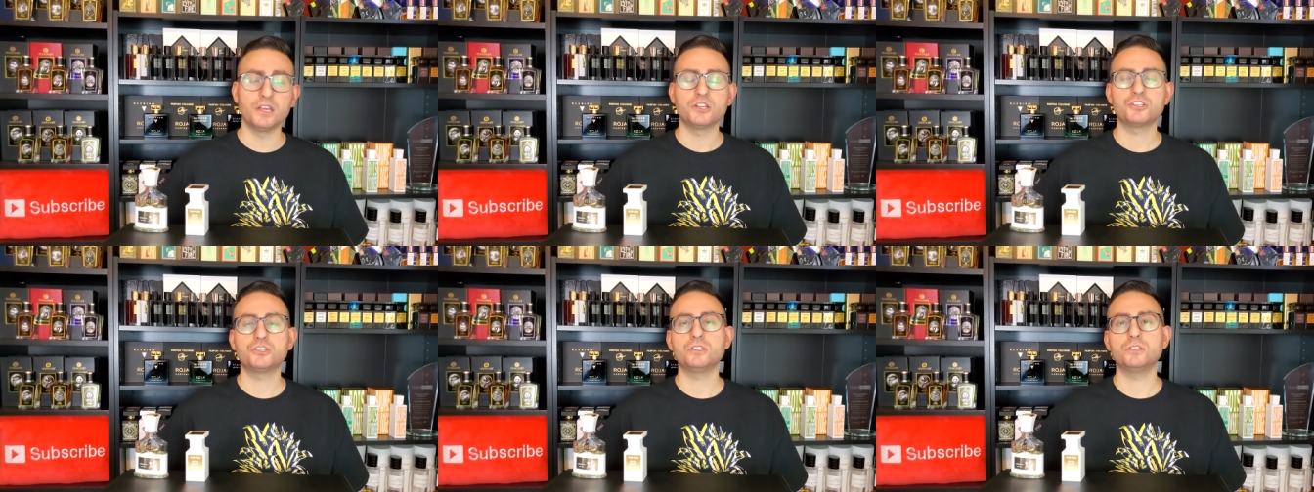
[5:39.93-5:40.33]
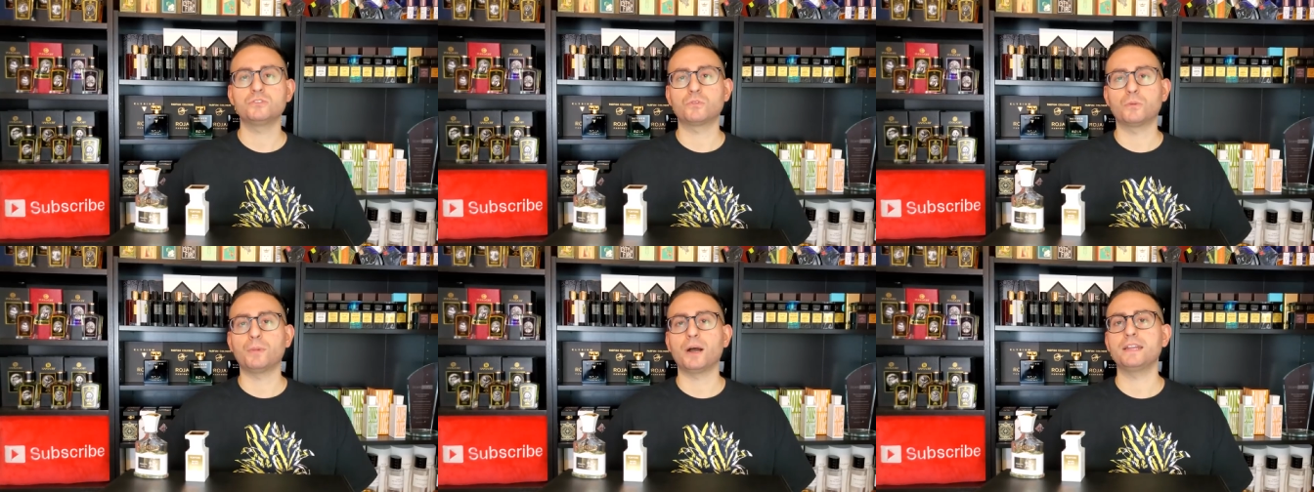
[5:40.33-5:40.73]

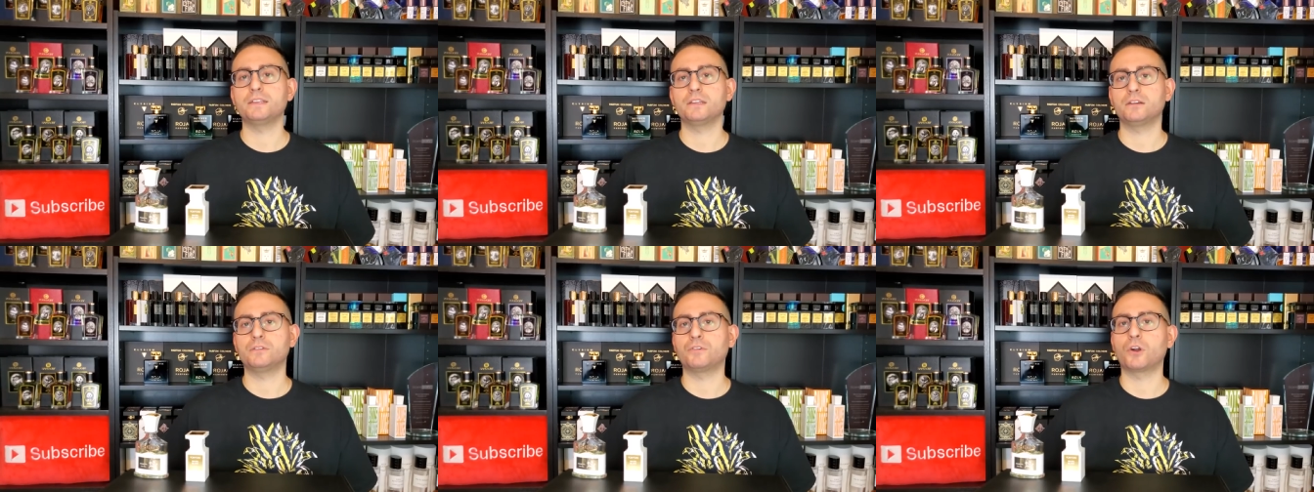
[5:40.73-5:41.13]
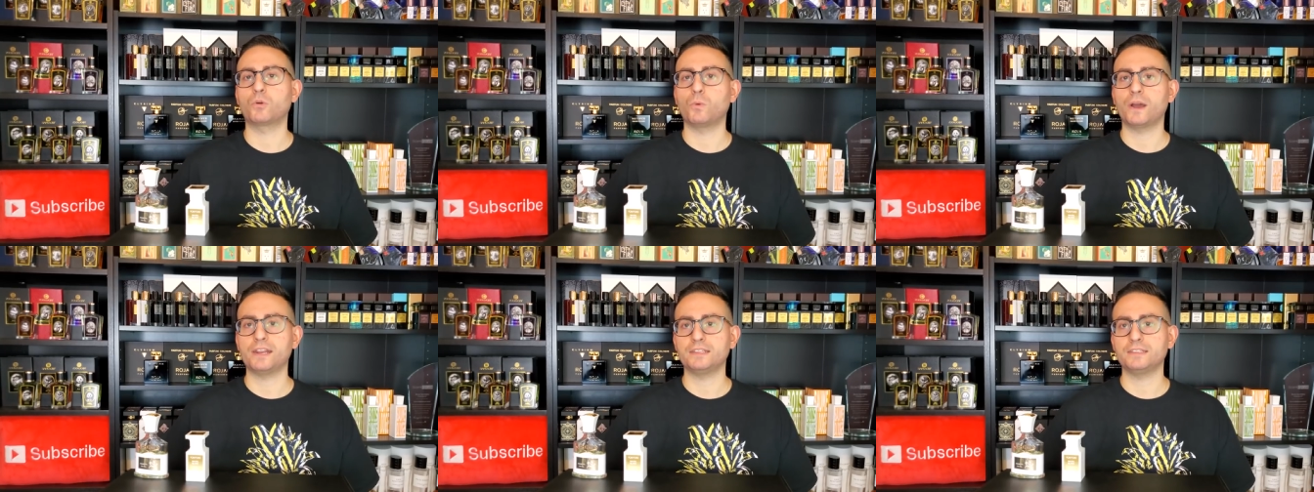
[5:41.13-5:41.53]
she's reminded of our
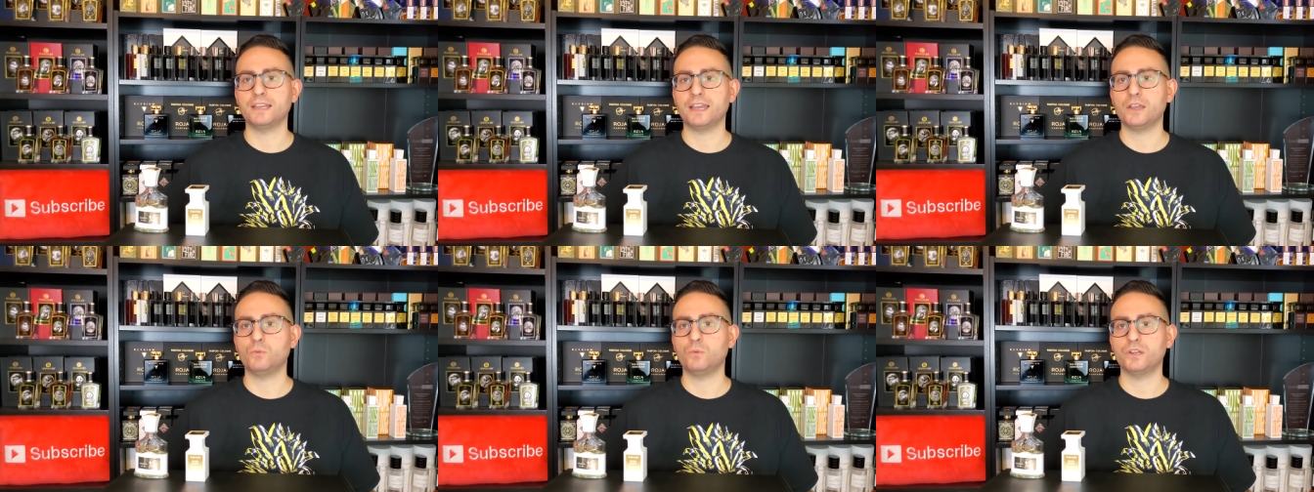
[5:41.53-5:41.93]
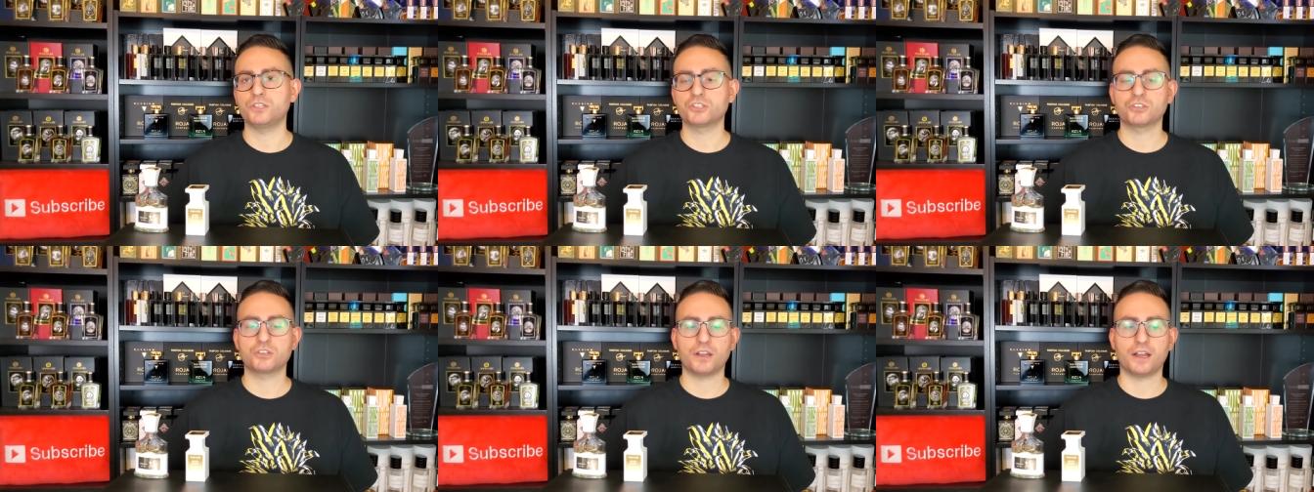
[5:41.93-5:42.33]
wedding day,
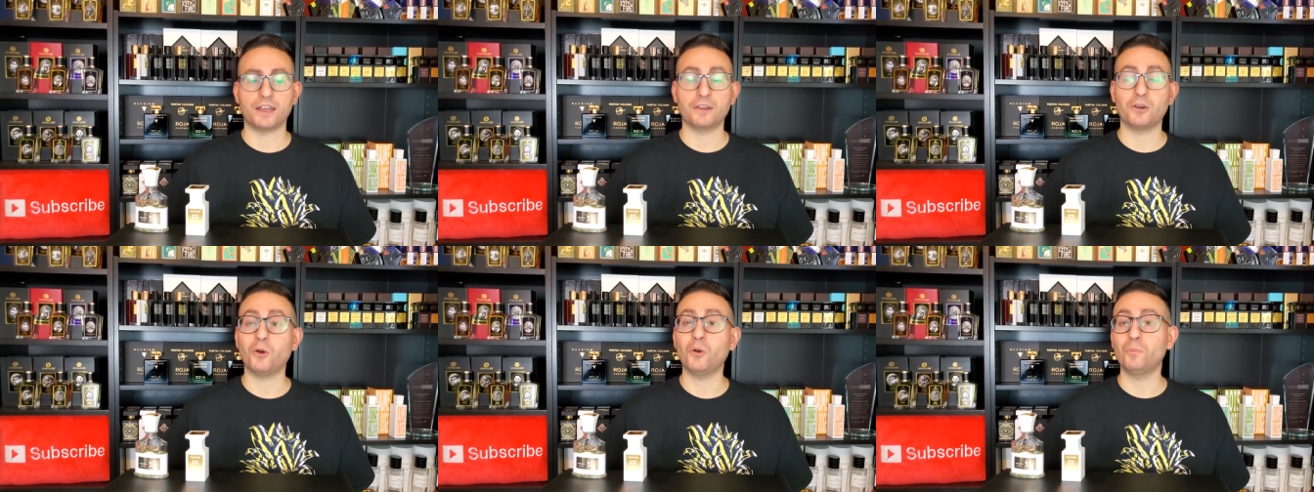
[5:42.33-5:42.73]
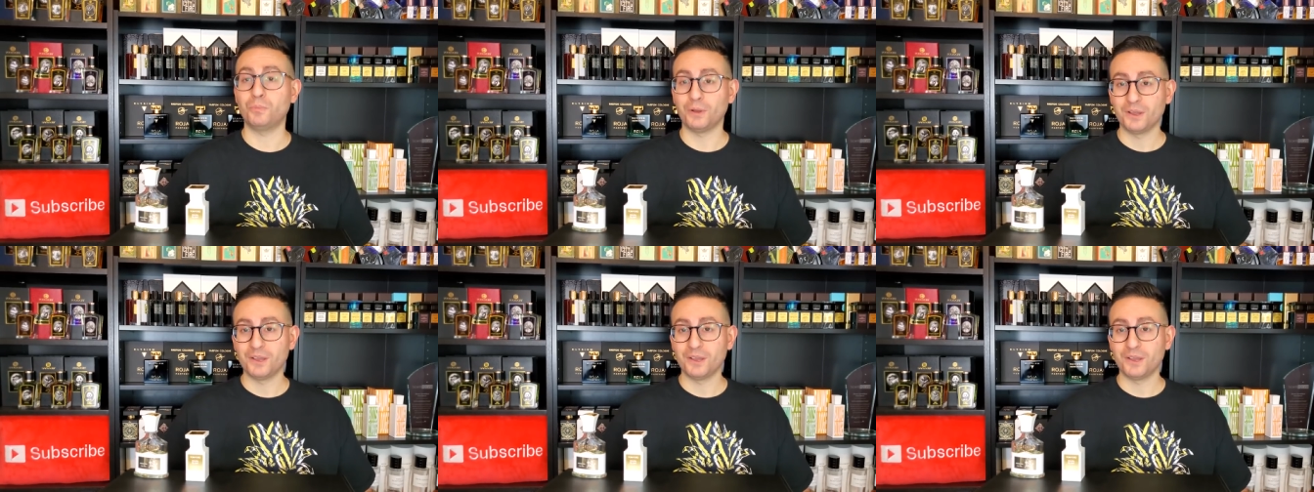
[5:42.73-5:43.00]
which I hope